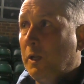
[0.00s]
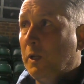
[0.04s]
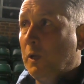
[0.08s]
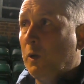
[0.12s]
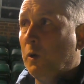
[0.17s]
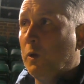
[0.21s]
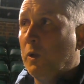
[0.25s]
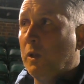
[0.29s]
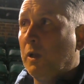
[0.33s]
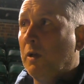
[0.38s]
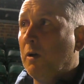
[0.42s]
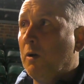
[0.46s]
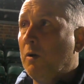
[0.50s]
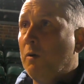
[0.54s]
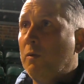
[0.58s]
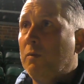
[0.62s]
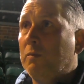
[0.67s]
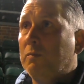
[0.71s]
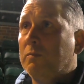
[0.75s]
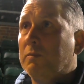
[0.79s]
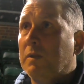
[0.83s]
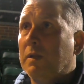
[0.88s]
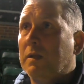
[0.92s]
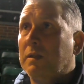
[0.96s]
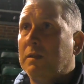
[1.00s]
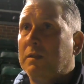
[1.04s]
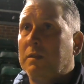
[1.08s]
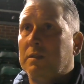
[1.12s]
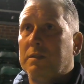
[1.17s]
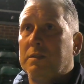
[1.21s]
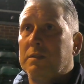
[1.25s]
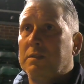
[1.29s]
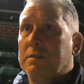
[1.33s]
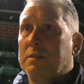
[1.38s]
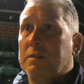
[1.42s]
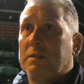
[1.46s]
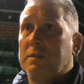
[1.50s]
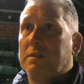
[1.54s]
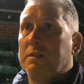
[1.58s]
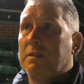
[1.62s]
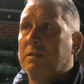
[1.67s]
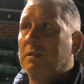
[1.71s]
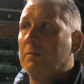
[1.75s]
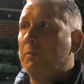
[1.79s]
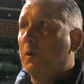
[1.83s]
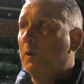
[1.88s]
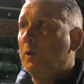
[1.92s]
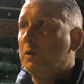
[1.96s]
you look at the goal,
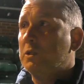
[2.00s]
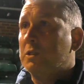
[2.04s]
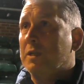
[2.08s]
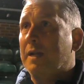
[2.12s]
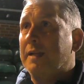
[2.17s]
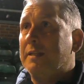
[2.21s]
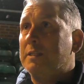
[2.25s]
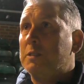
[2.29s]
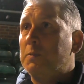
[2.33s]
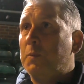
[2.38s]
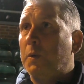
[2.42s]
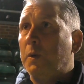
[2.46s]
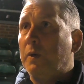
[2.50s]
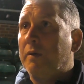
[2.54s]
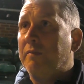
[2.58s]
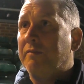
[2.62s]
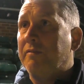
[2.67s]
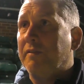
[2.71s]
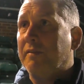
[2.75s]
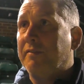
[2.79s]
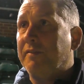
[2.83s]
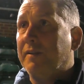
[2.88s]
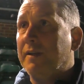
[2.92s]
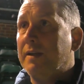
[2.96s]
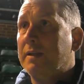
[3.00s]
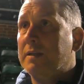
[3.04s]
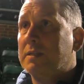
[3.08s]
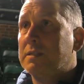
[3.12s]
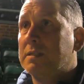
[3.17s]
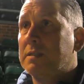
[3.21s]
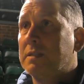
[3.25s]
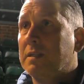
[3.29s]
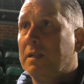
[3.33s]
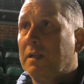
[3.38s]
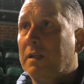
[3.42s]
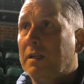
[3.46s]
the ball's ends put in for the first.